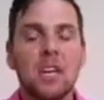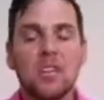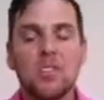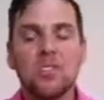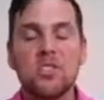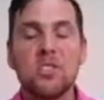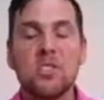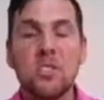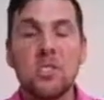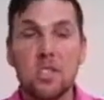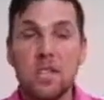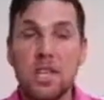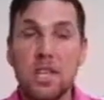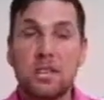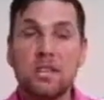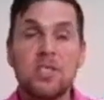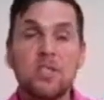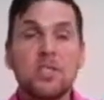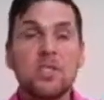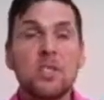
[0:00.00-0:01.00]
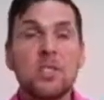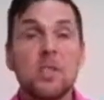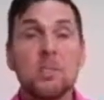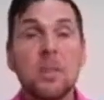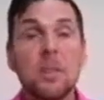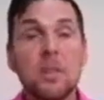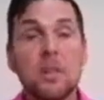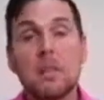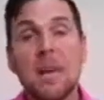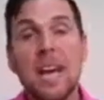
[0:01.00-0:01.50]
you're a
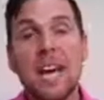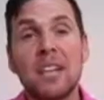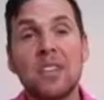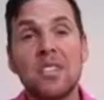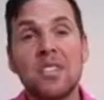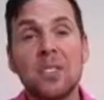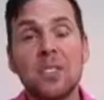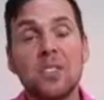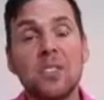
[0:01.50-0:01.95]
money manager.